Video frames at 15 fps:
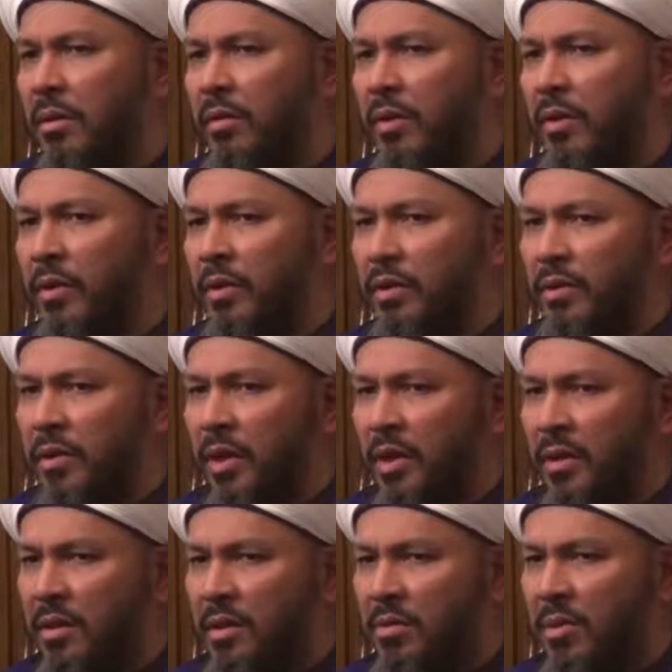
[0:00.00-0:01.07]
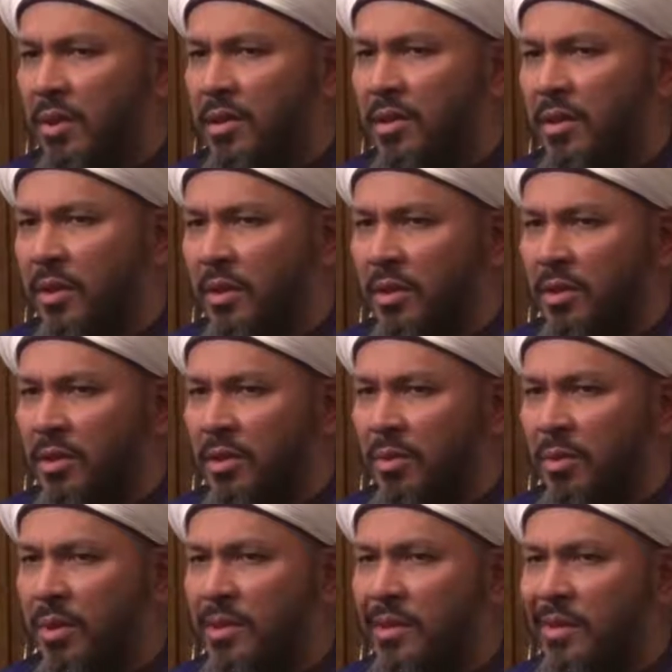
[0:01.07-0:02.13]
if you're going to take these words and you're going to
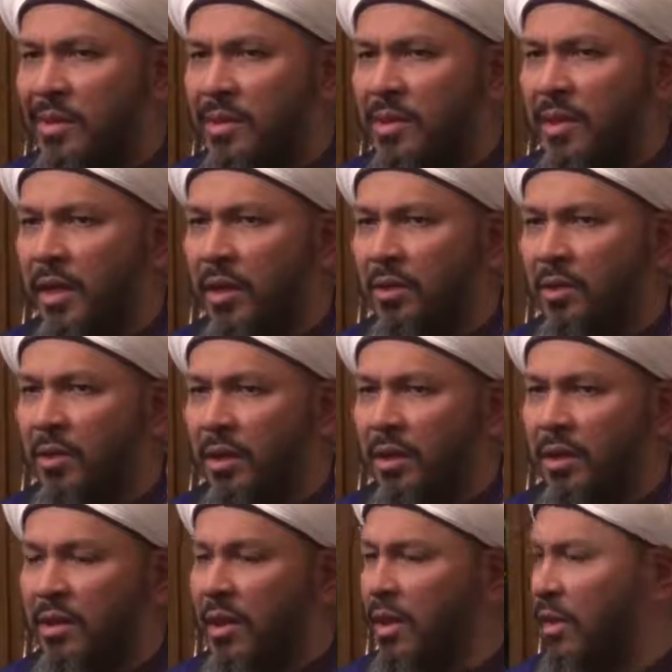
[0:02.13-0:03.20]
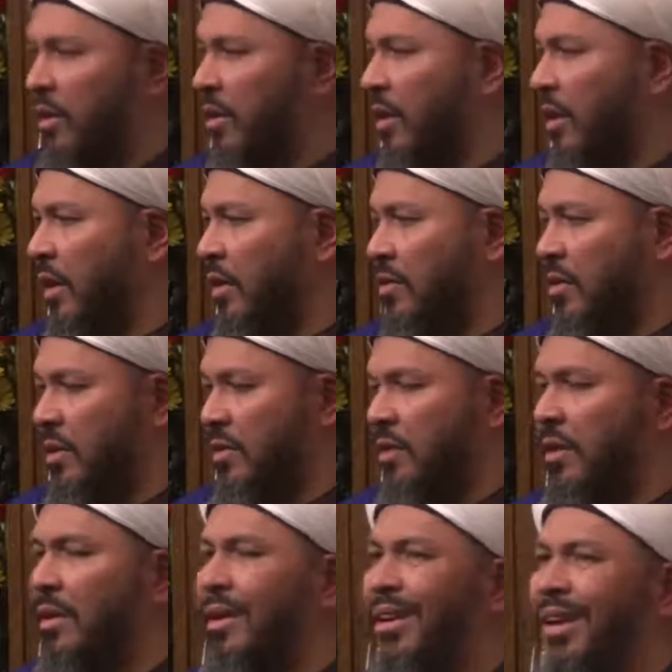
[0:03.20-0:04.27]
twist and he's saying don't learn anything and
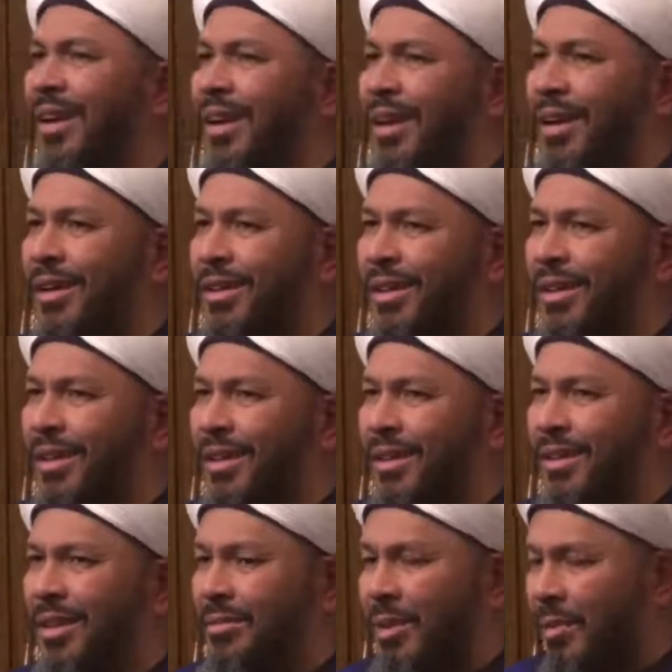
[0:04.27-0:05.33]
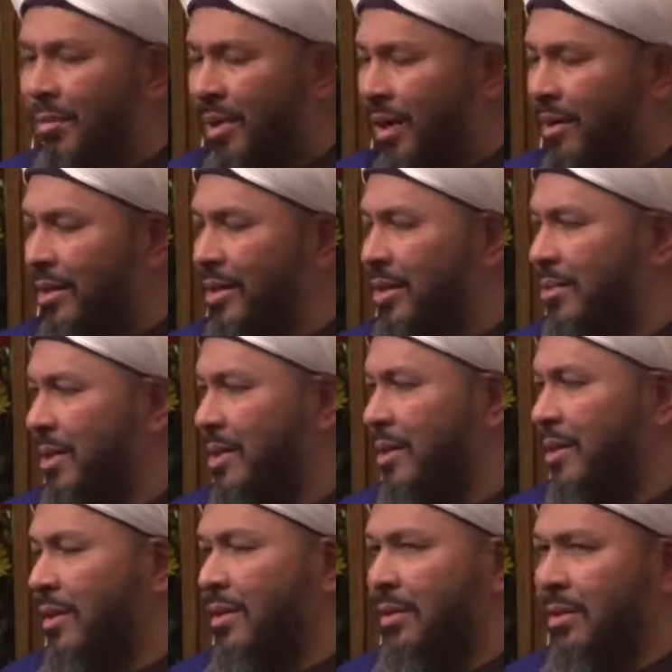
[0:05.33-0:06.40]
just that, then that time your mind is
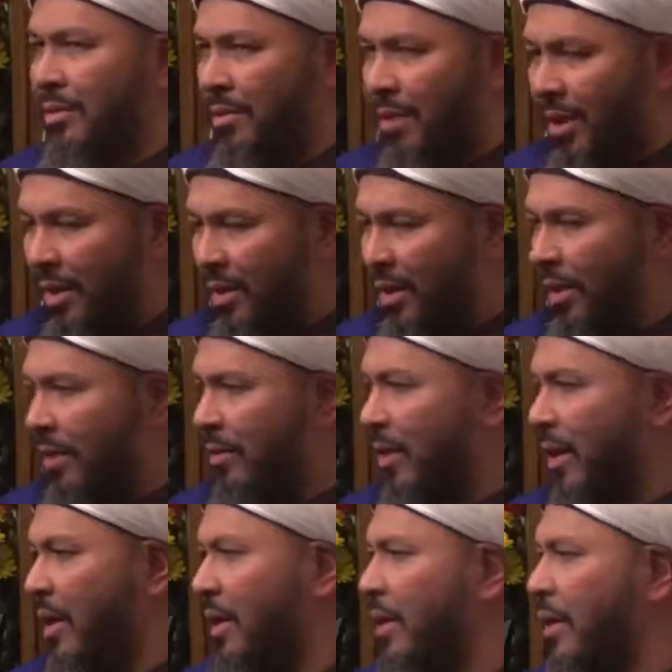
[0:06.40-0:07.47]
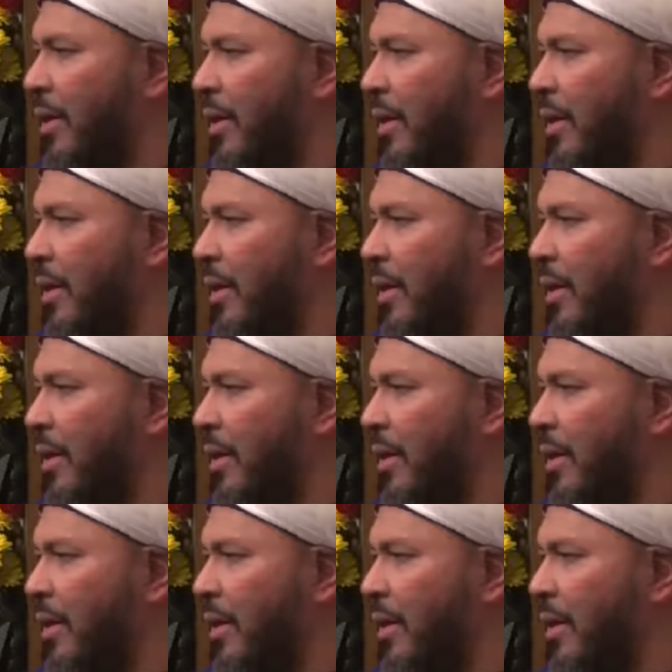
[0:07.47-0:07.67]
twisted to think that way.